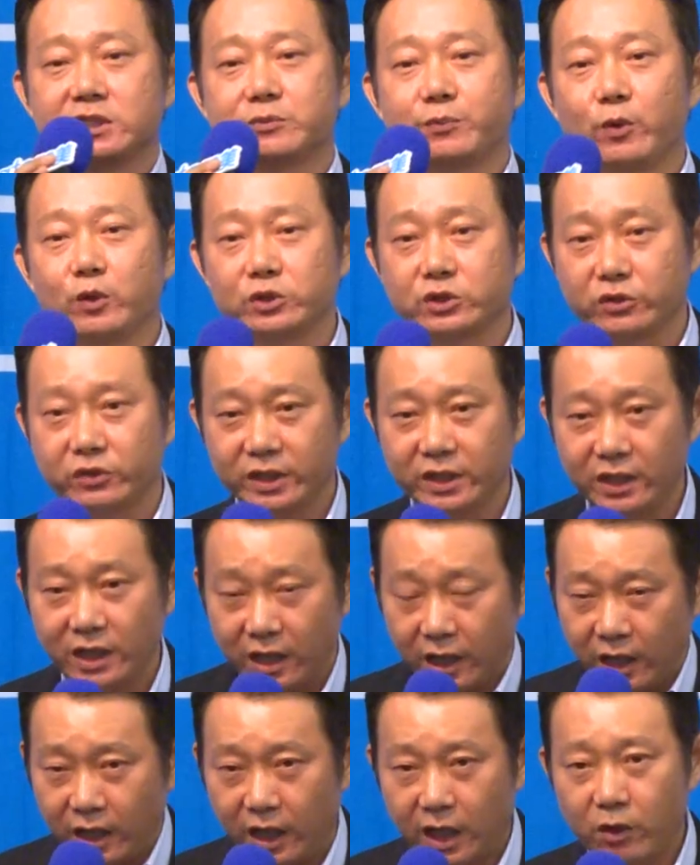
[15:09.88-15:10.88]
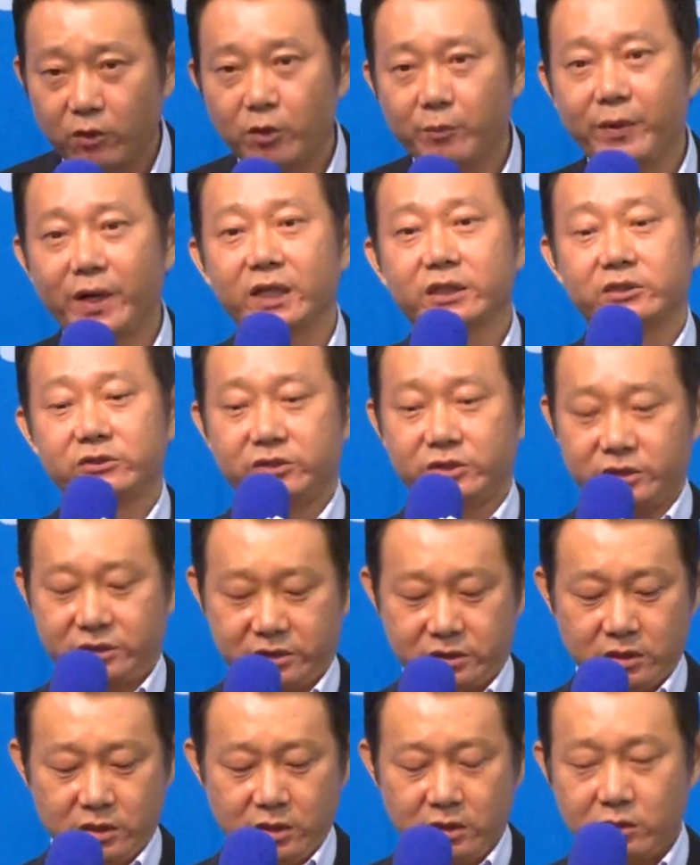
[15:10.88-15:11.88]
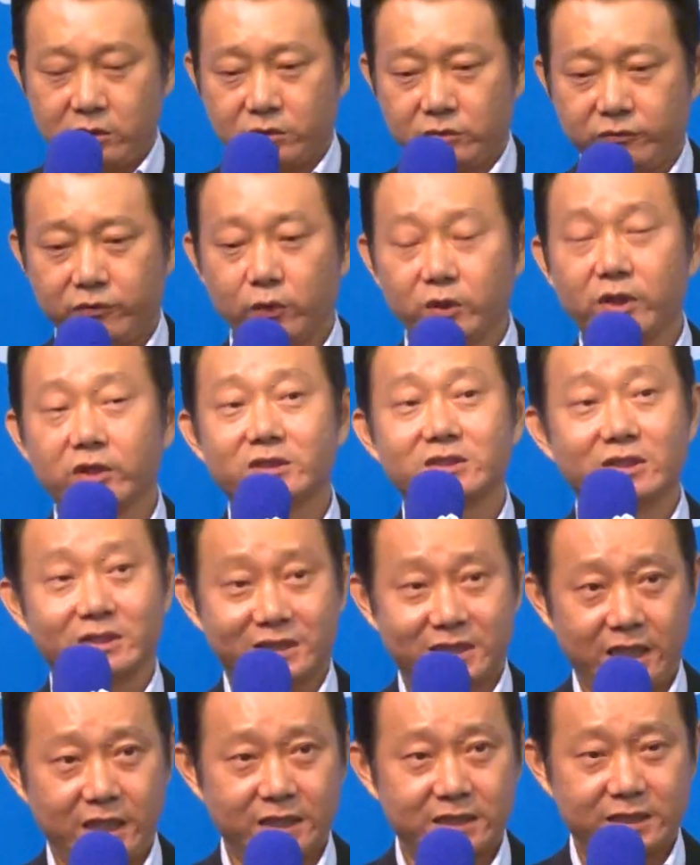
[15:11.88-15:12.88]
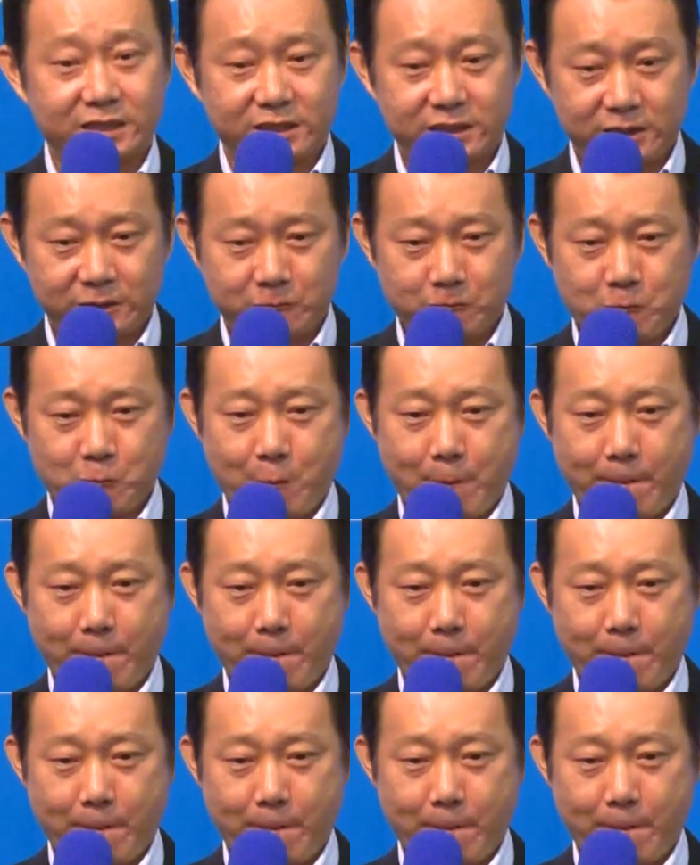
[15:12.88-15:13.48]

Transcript: on sponsoring our partners for their success.